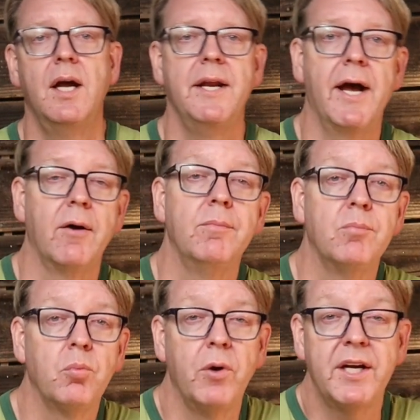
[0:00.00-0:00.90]
Now,
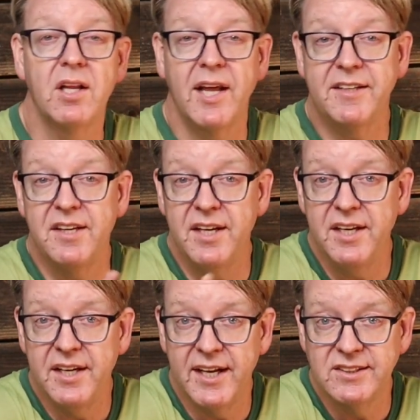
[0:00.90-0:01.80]
when collecting
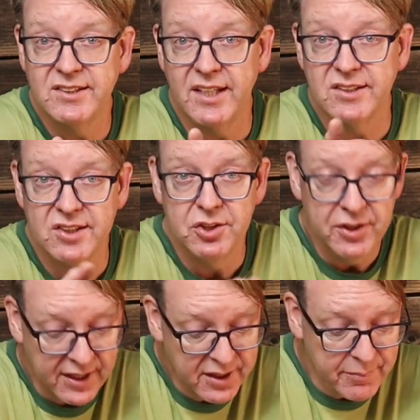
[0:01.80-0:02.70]
Indian head cents, you
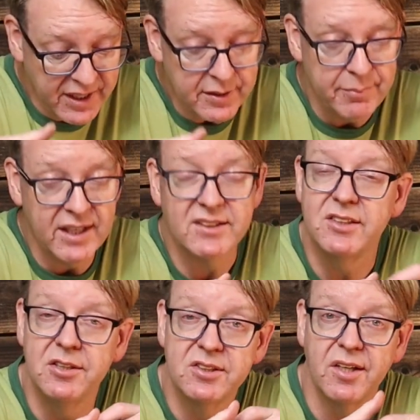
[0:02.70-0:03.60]
need to make the best
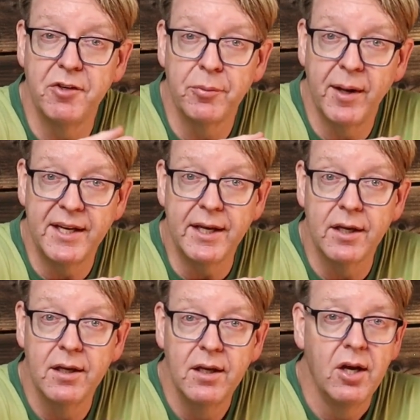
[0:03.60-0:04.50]
use of your money.
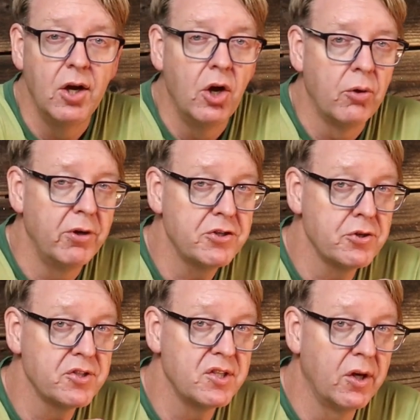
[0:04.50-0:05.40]

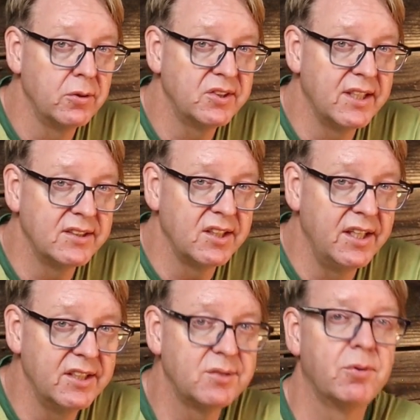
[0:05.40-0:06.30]
Richard Snow says in
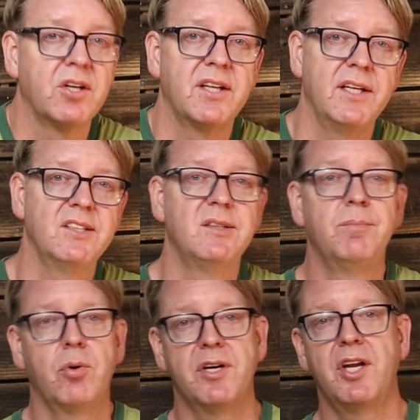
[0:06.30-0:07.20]
his book that it's
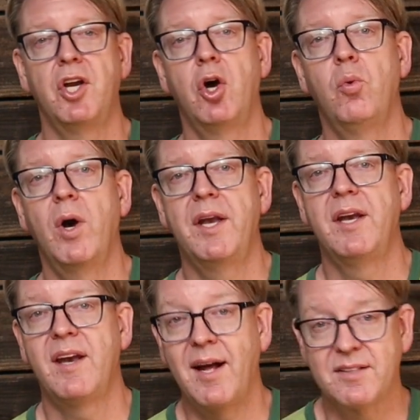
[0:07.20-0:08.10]
important to know what
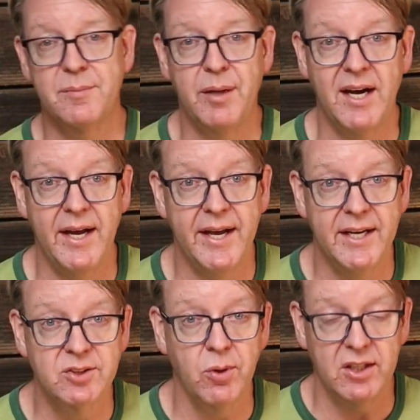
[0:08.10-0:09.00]
not to buy
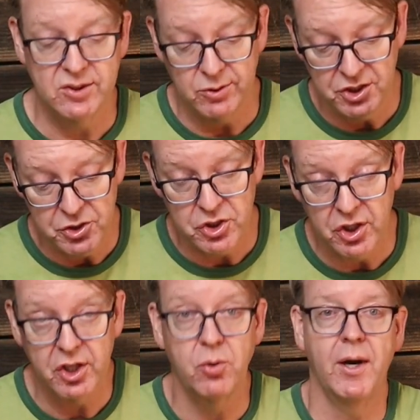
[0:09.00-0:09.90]
as well as what you
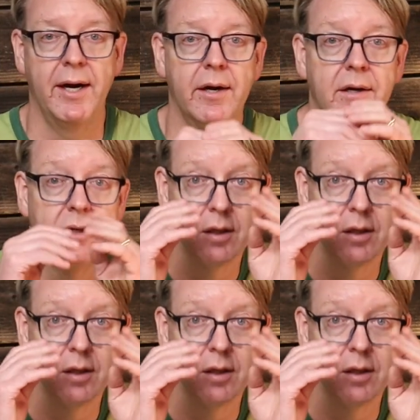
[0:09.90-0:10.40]
should acquire.